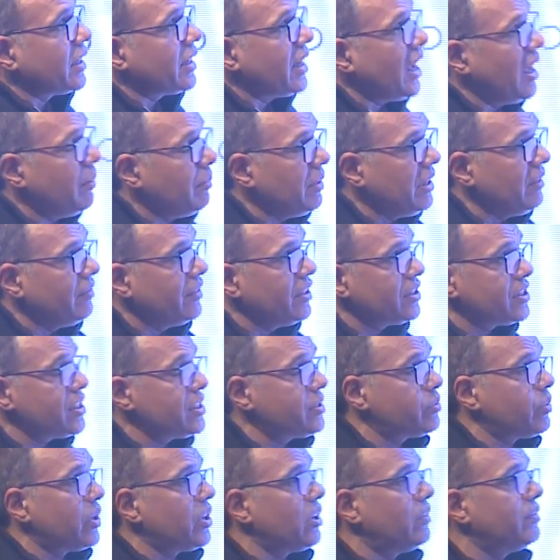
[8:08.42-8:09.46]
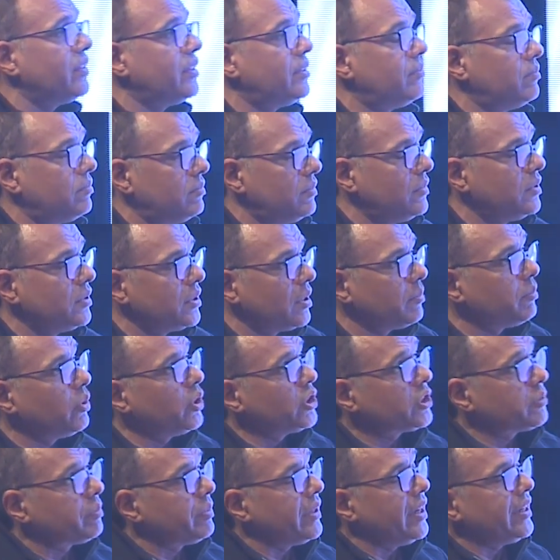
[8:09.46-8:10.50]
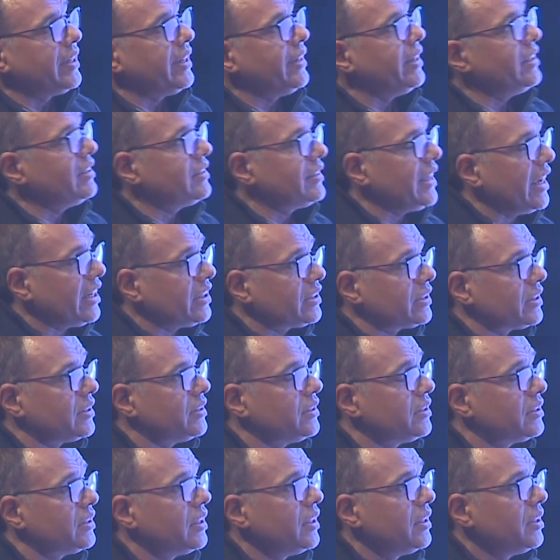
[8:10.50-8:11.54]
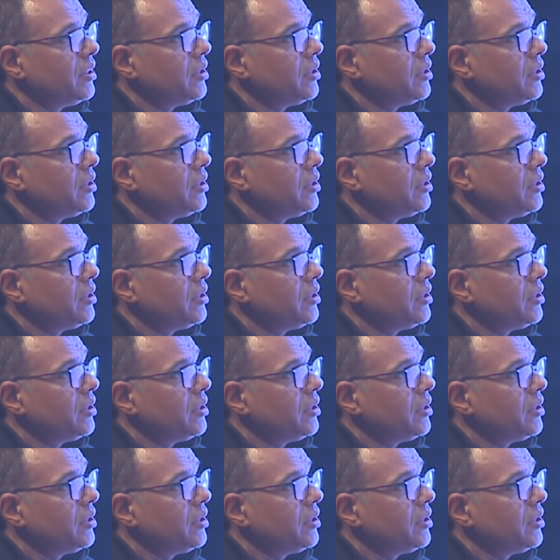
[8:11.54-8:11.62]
I believe this is one of the most pertinent sections,